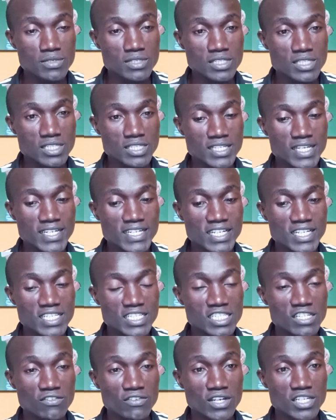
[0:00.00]
sentence, in
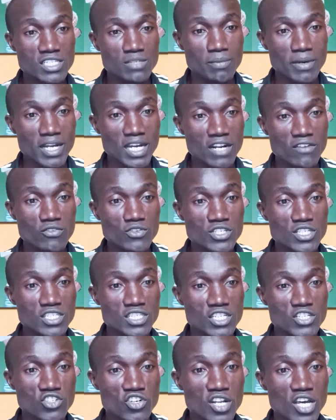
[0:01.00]
the first paragraph, which is
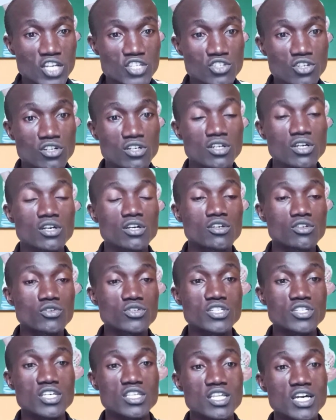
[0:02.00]
the introduction, you
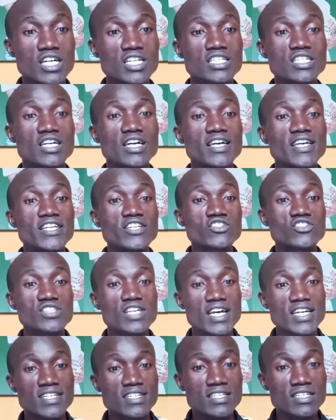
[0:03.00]
say that in
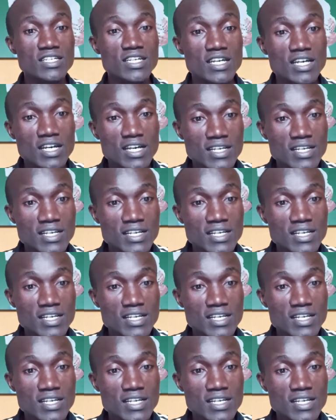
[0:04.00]
society,